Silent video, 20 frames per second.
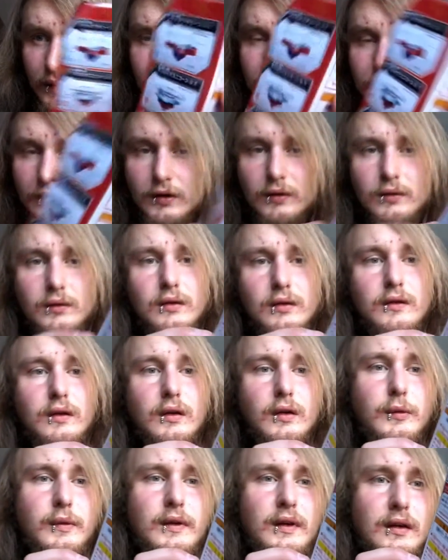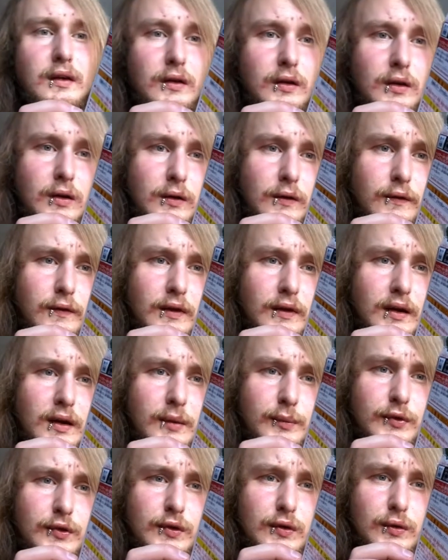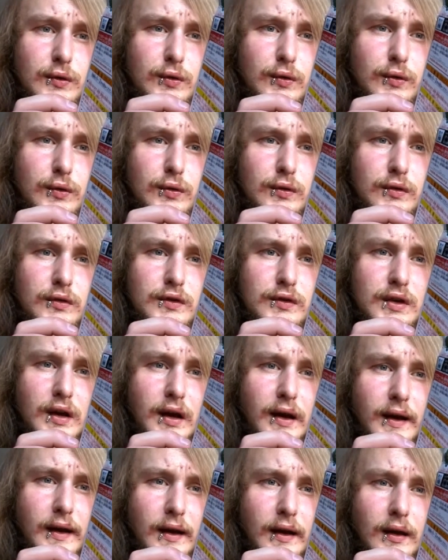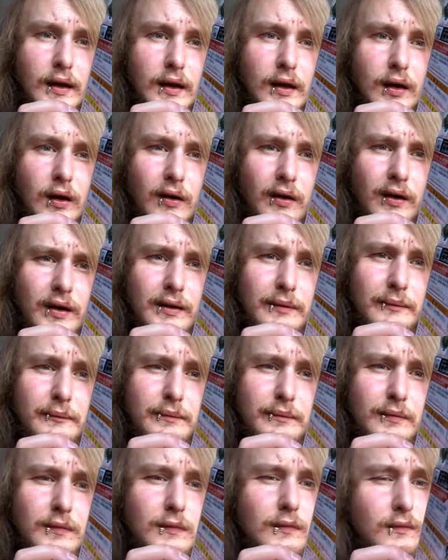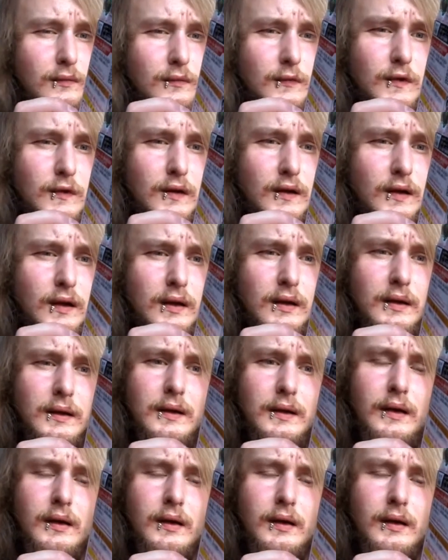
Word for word: Neptune. So it would be Nova Neptune JI. Something like